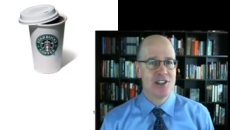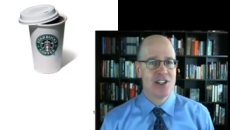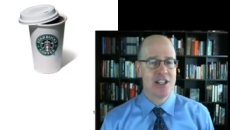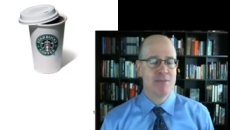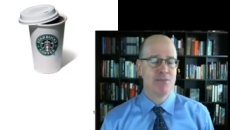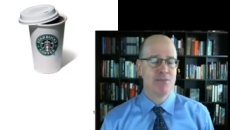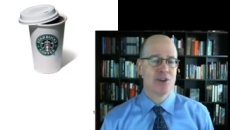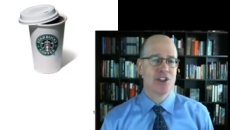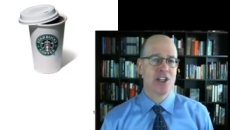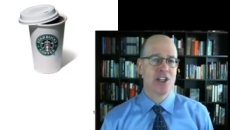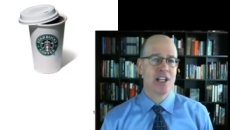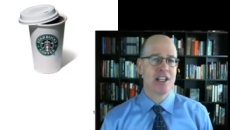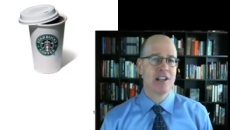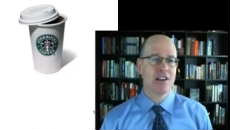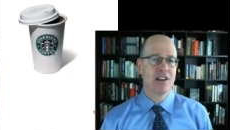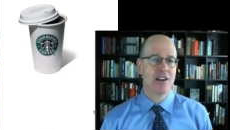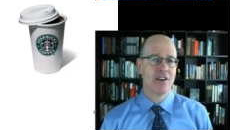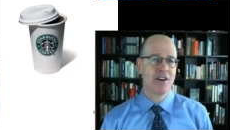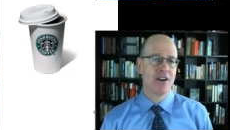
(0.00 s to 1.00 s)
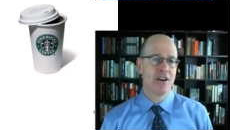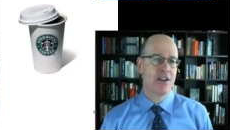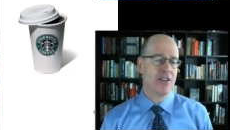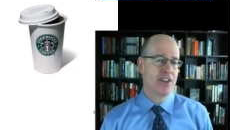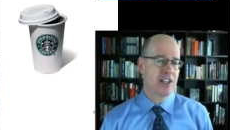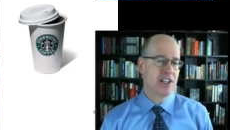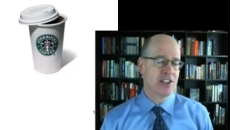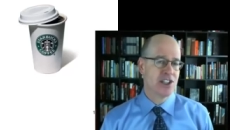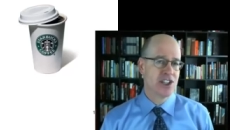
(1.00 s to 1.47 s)
in particular,
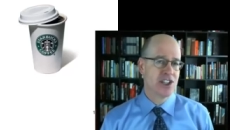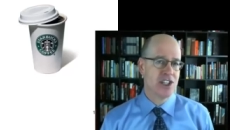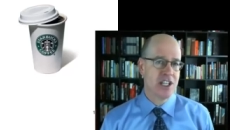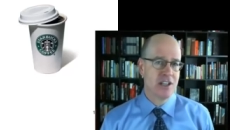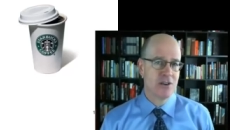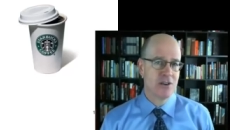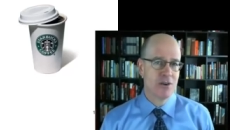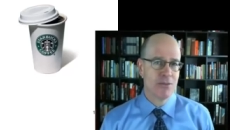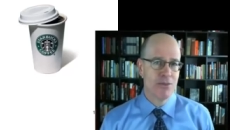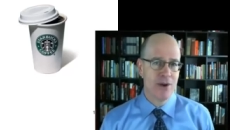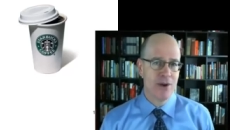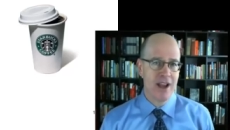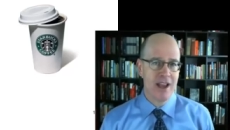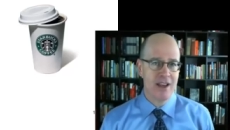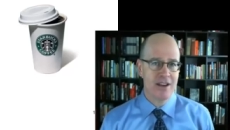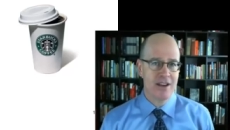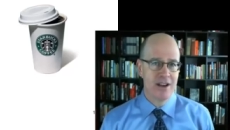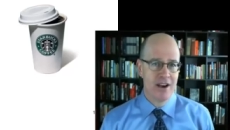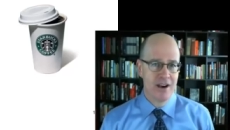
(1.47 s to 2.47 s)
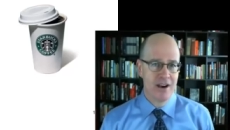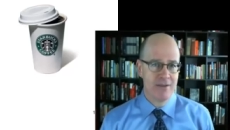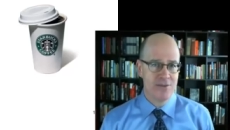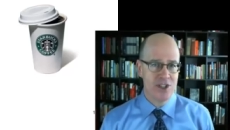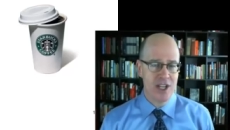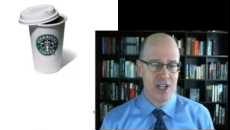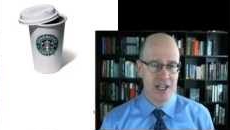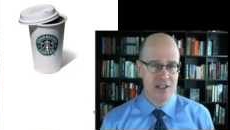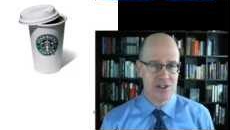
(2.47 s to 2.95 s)
the steel brand of
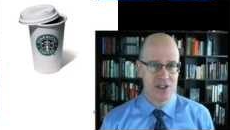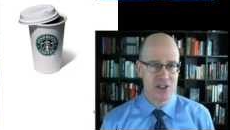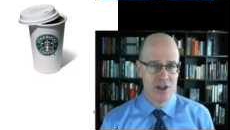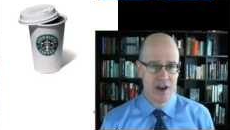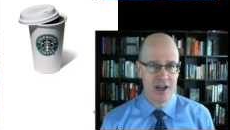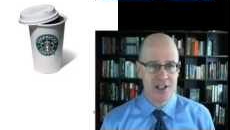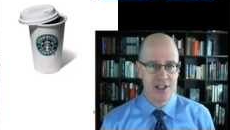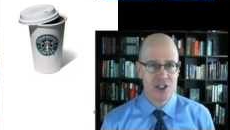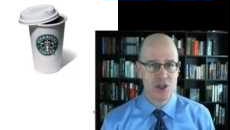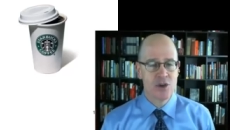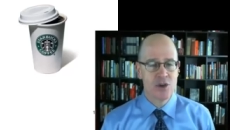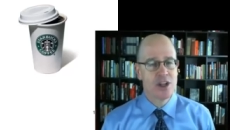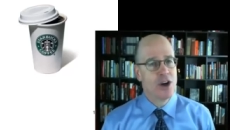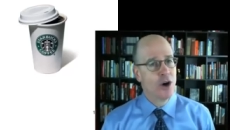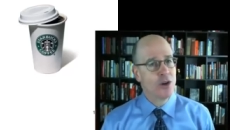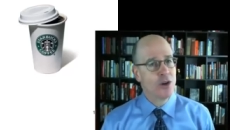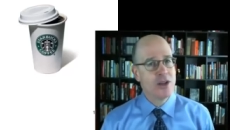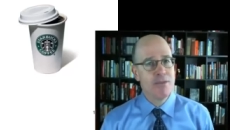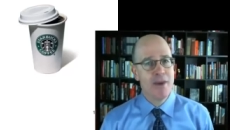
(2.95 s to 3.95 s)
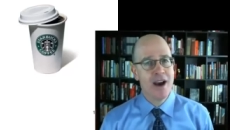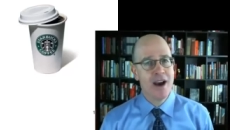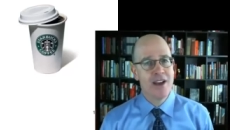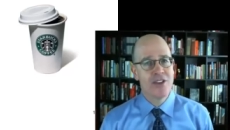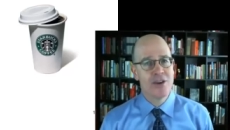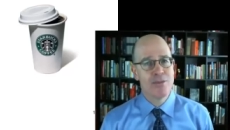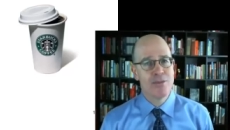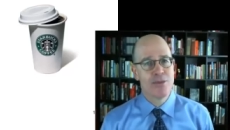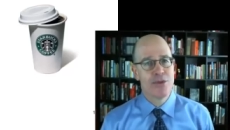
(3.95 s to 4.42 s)
chainsaws. You can only buy
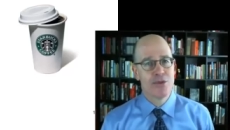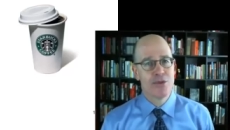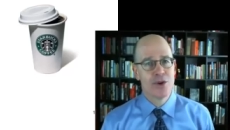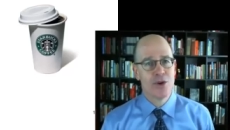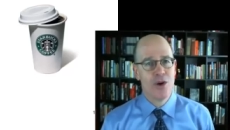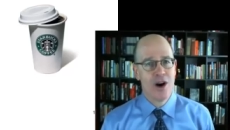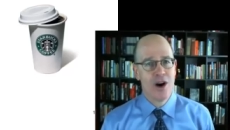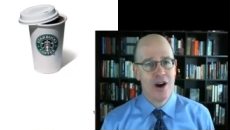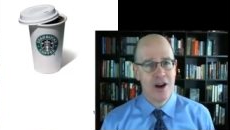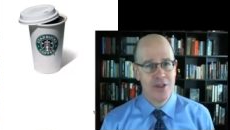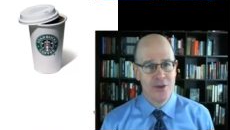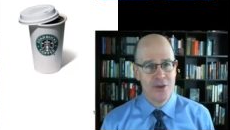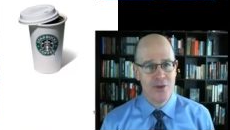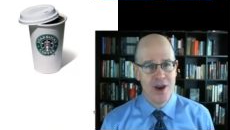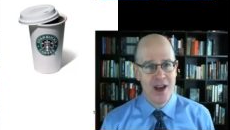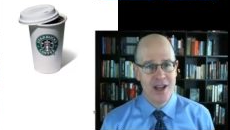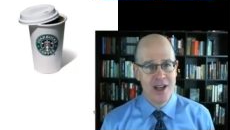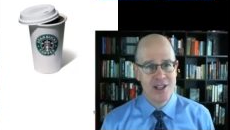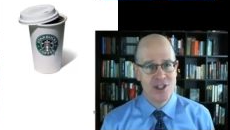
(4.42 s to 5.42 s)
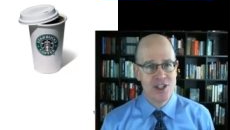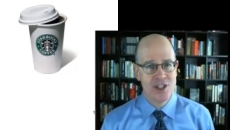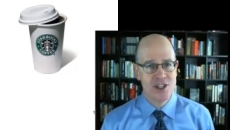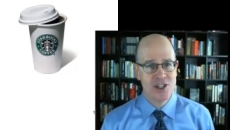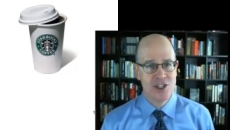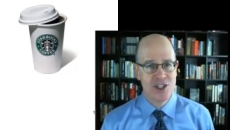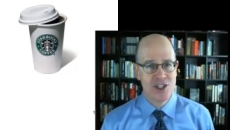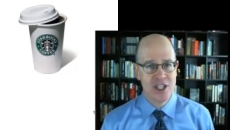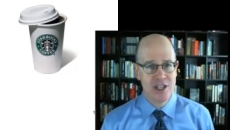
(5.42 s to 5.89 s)
them through authorized
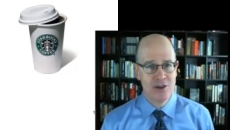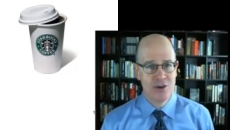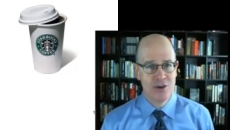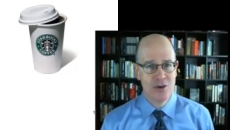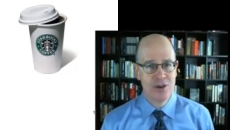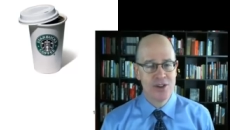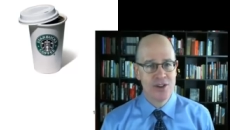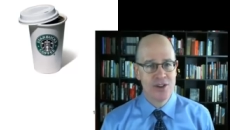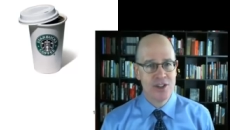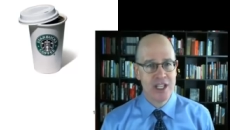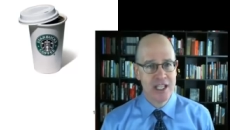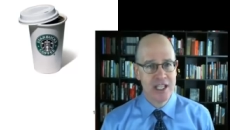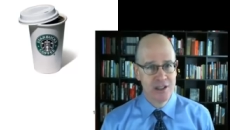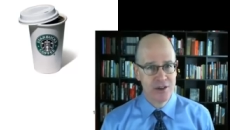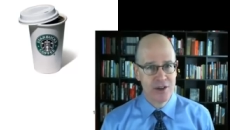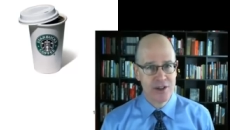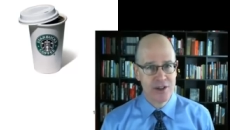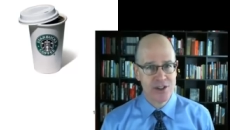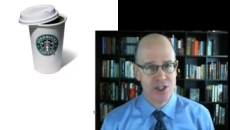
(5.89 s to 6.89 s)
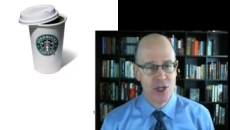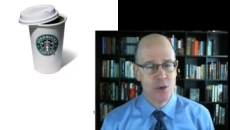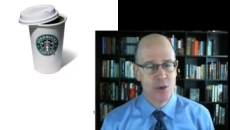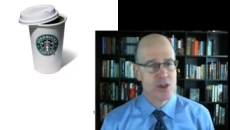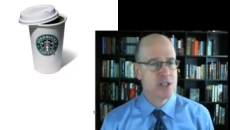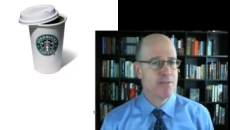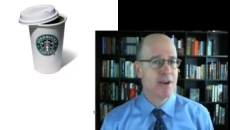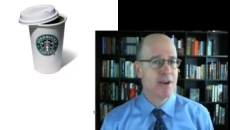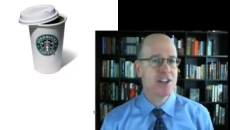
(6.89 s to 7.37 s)
steel dealers who are
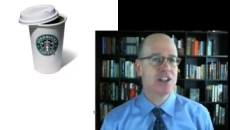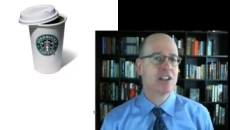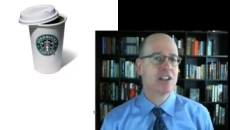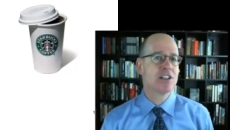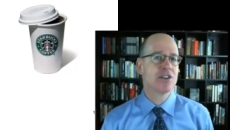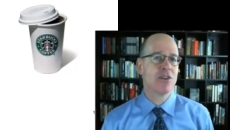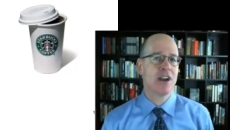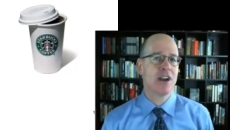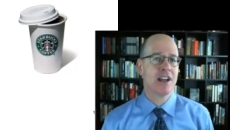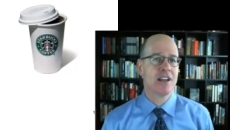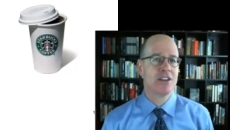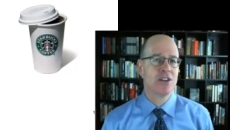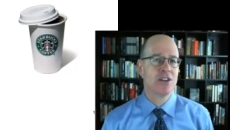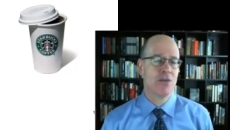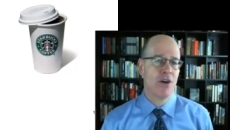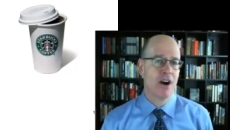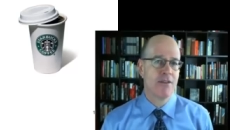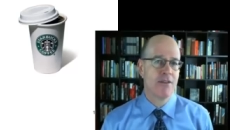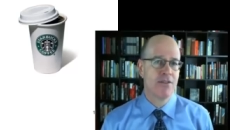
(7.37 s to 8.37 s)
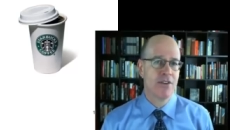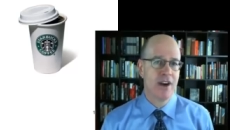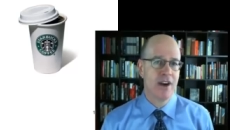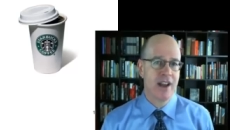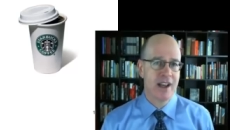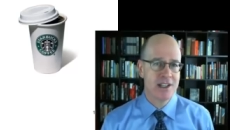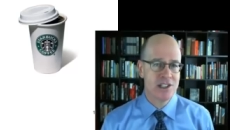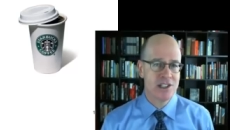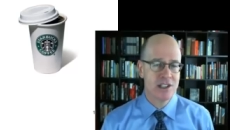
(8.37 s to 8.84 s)
specially trained to offer
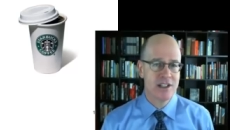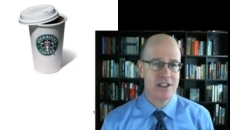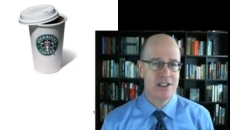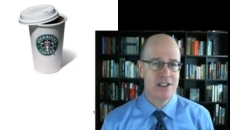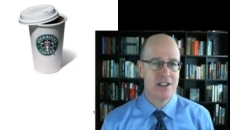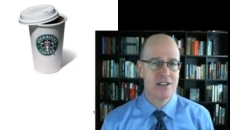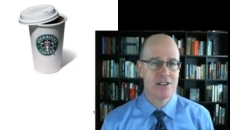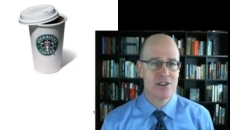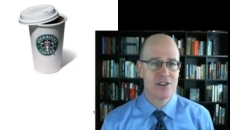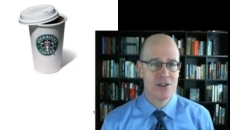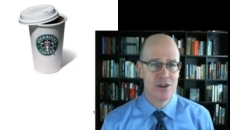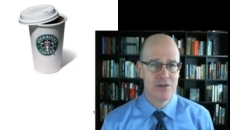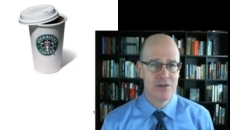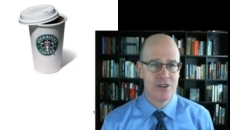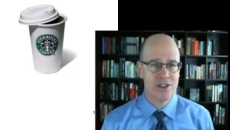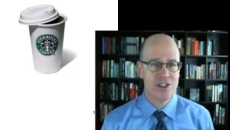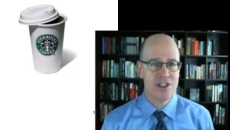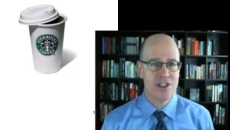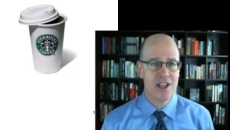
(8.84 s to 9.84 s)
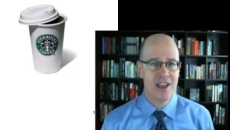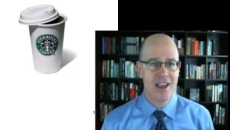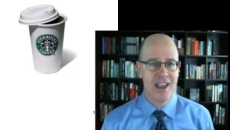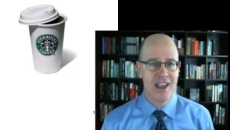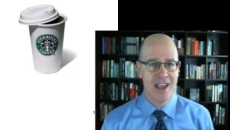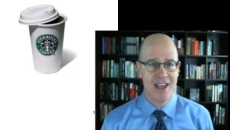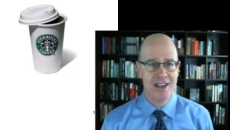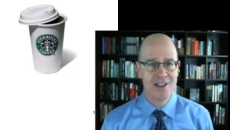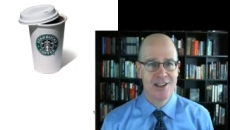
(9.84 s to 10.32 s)
excellent service
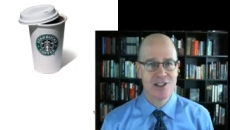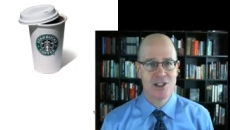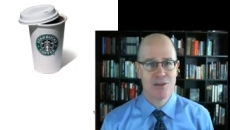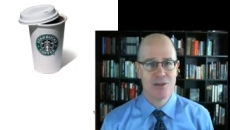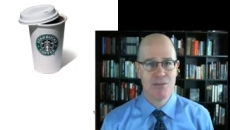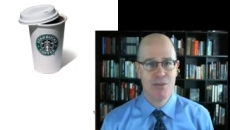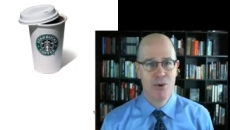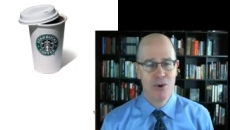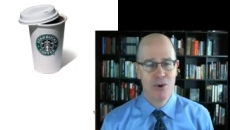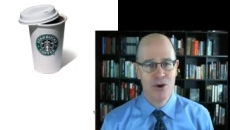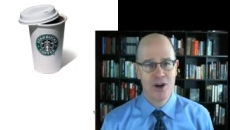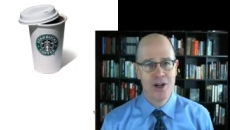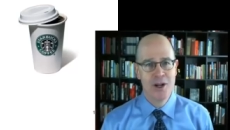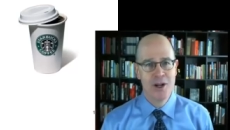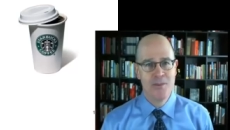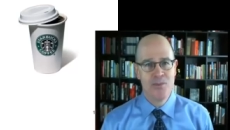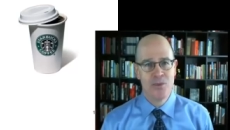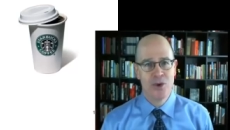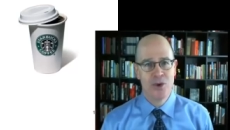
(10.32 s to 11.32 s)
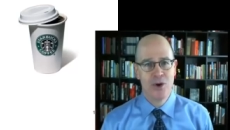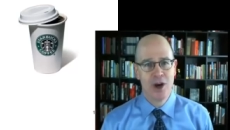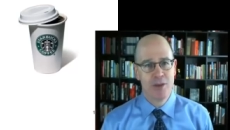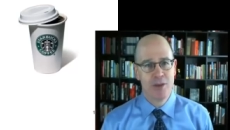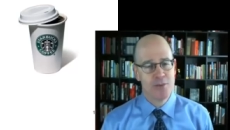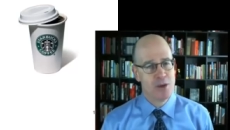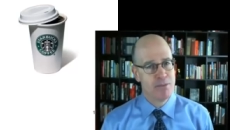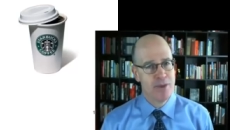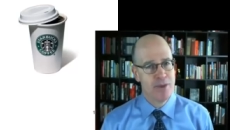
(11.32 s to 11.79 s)
and support. They'll
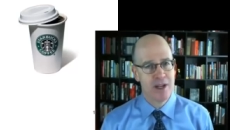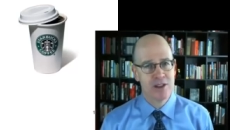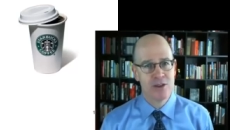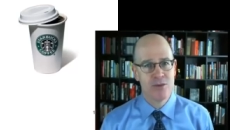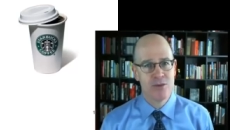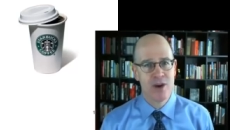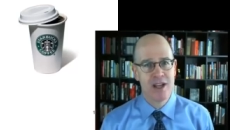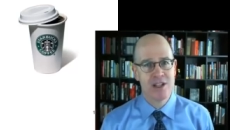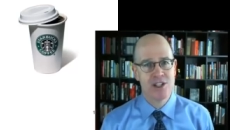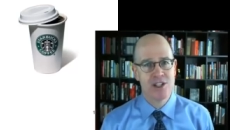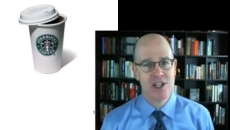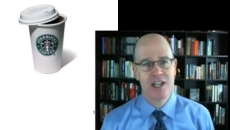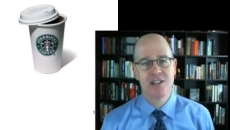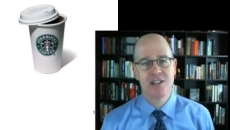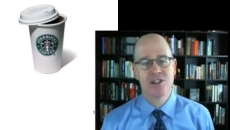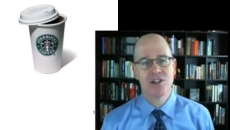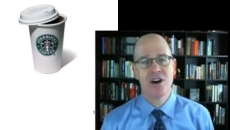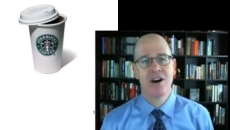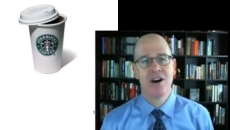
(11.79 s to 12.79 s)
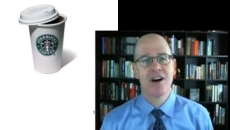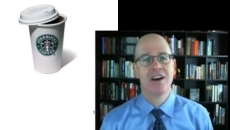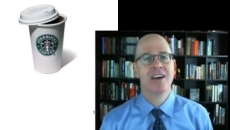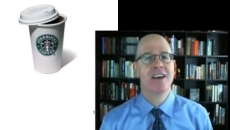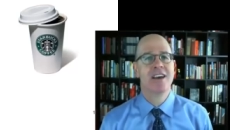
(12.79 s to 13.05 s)
help you pick the right chainsaw,